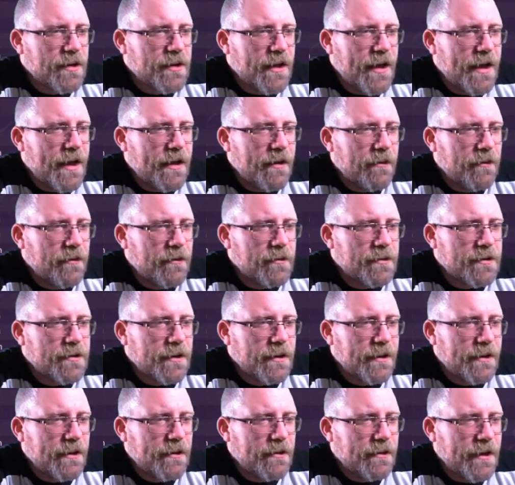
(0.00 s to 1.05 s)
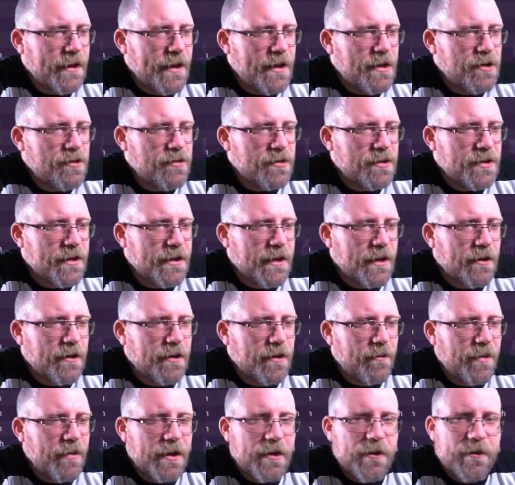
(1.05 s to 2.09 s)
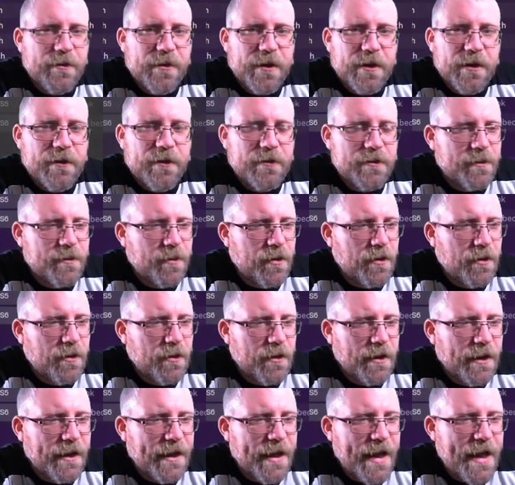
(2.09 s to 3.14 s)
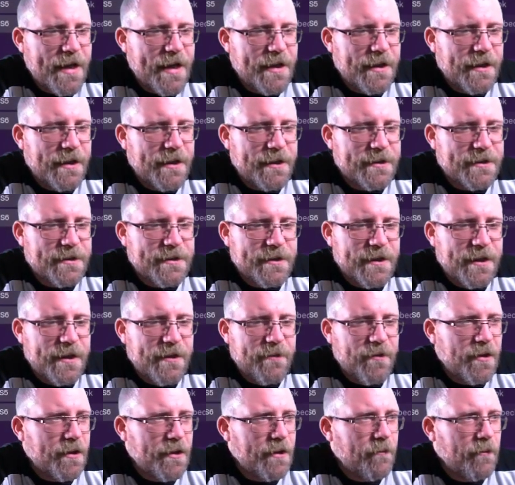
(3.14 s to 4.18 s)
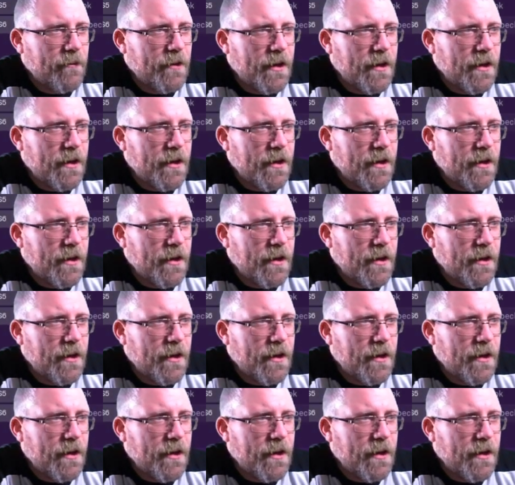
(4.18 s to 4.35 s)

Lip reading: That looked a little dangerous, and they're going to pick up the loose ball again, and it's Seaman, and we